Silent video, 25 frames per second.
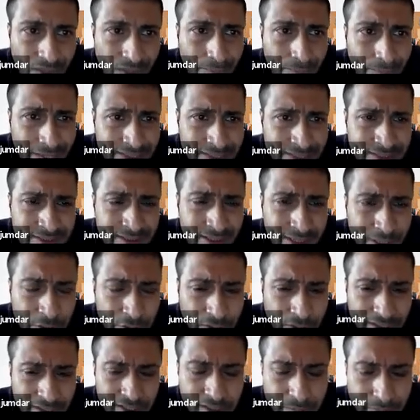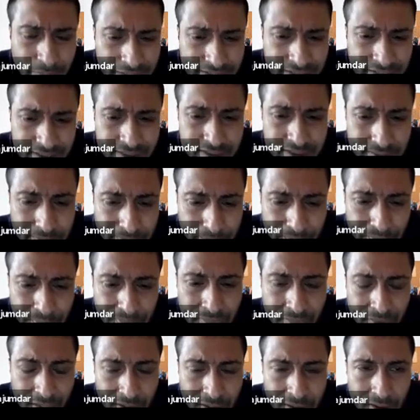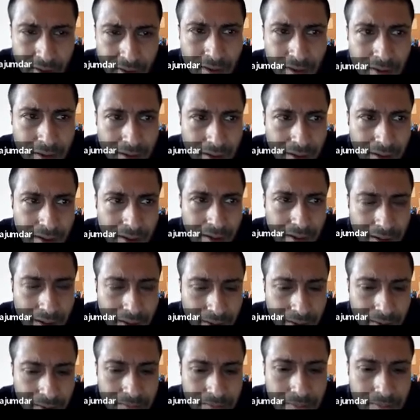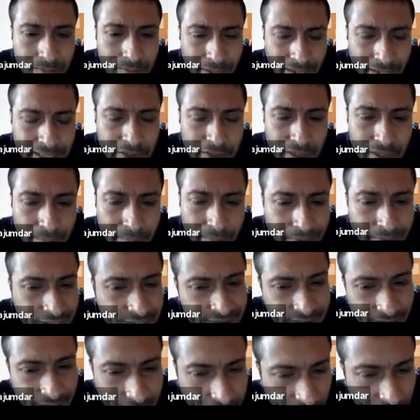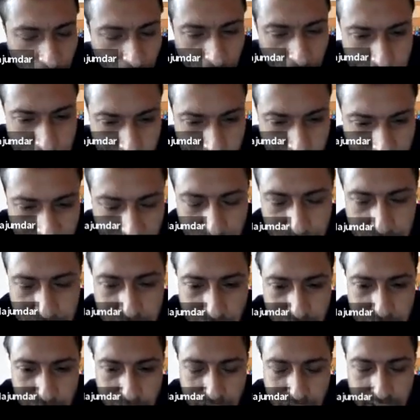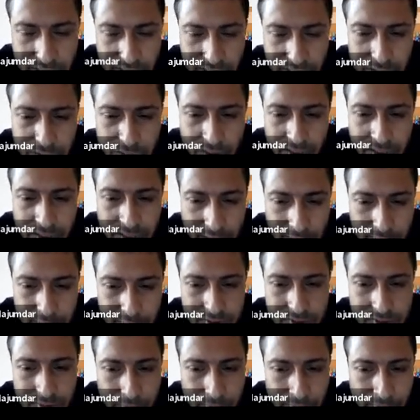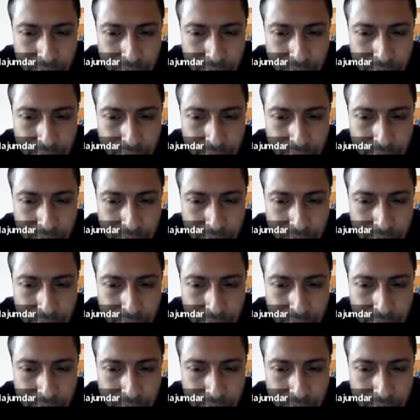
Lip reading: Pages link to other pages. By the way, PageRank can also be used on social network graphs